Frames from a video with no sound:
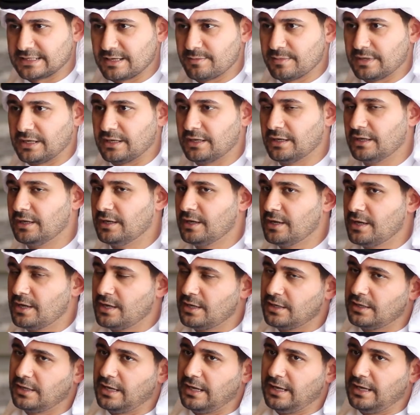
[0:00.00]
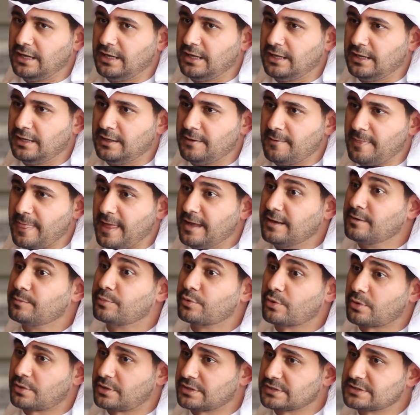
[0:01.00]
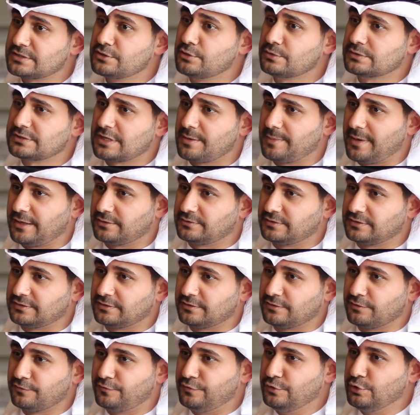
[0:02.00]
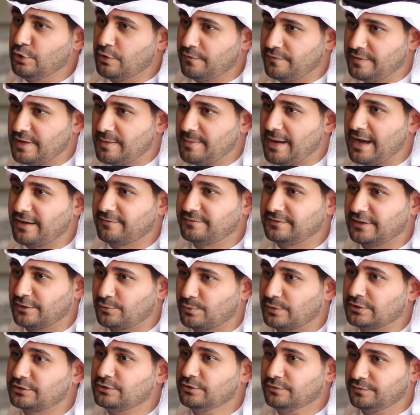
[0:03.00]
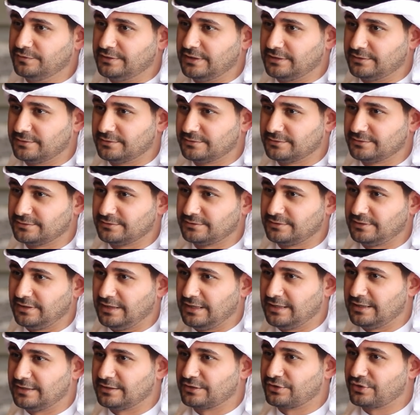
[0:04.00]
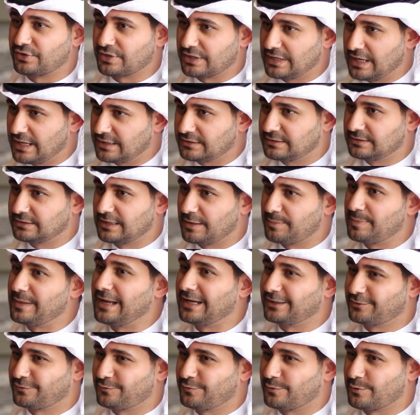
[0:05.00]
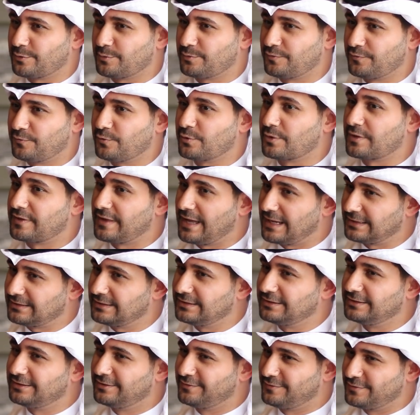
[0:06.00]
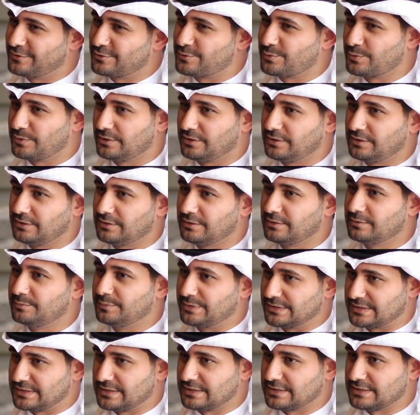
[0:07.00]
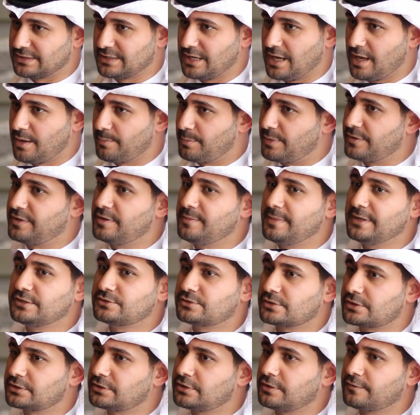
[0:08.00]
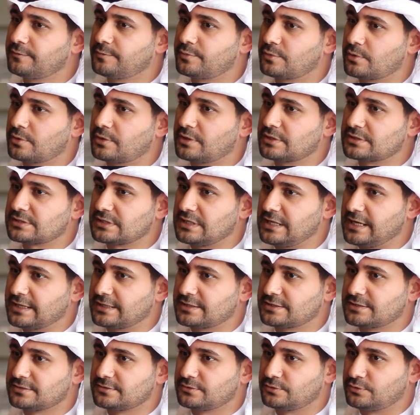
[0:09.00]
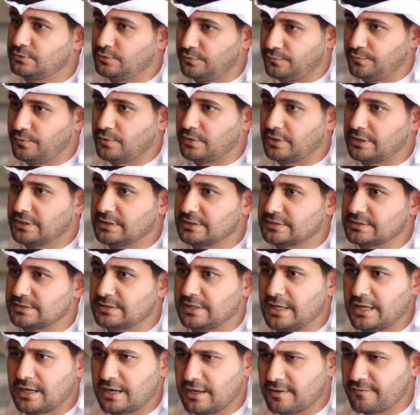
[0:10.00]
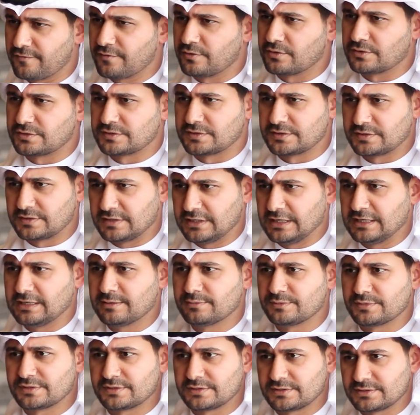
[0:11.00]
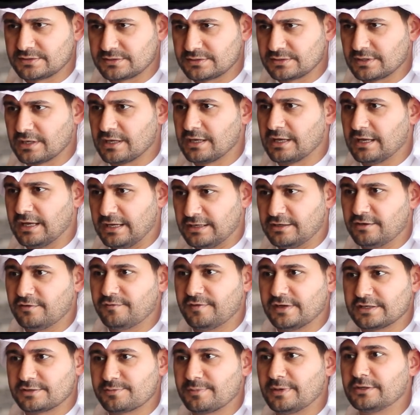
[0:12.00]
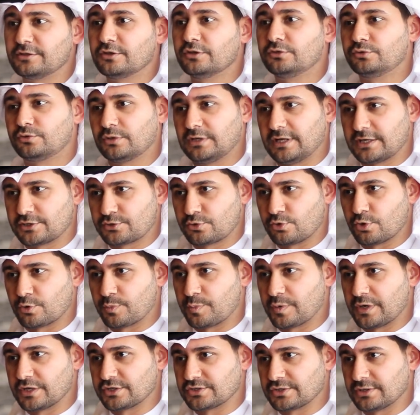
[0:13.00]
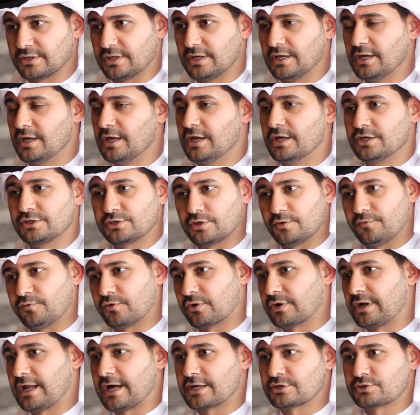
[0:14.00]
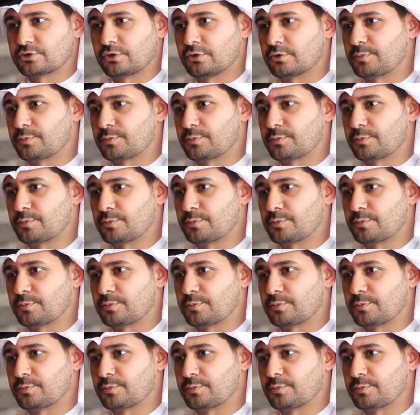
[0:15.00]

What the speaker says: SME. And the brokers knows about it. Few of them have done what you've done and created a platform for that individual business. But the majority of brokers likes to focus their efforts, teams, and investment into large corporation. So for large